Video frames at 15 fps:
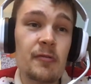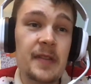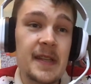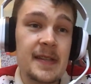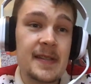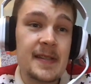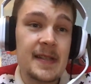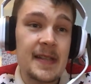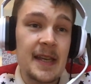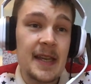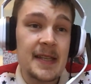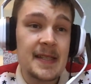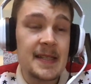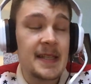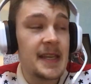this
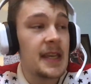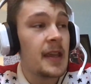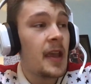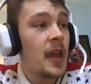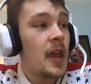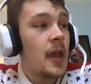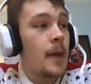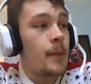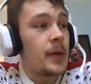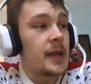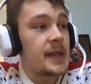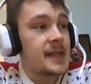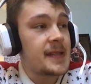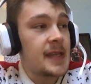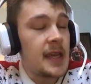today,
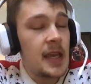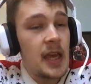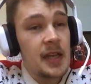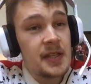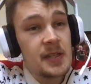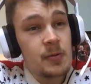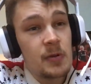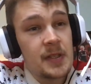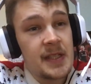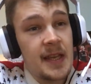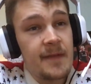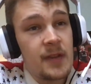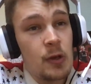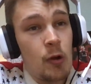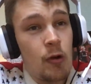but I just wanted to
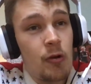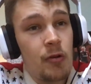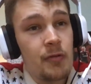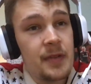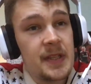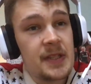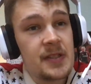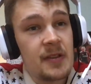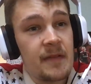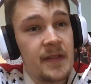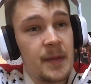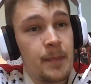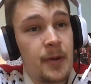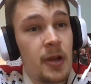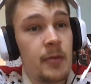give you all these sort
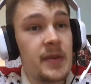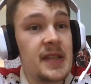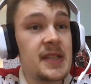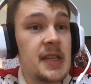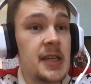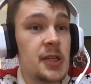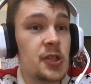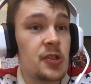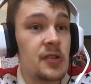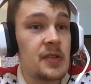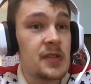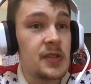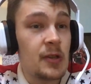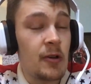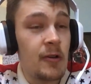of the
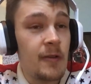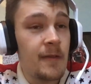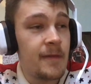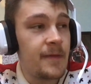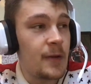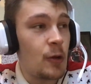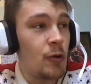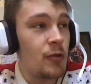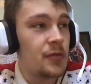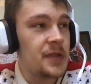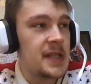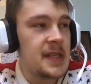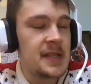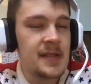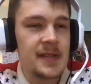permutations of all
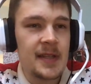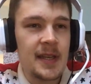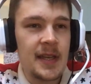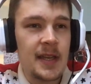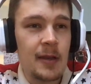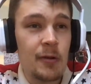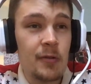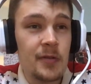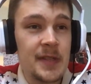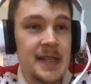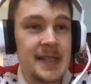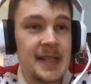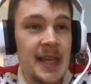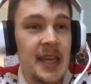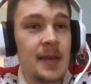these
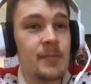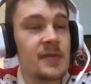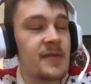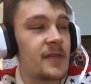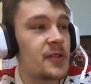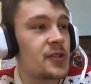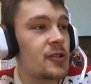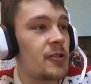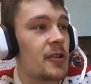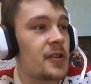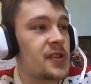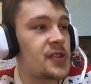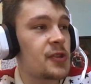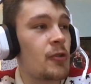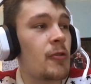games for
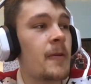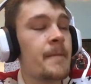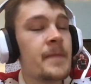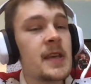sure. So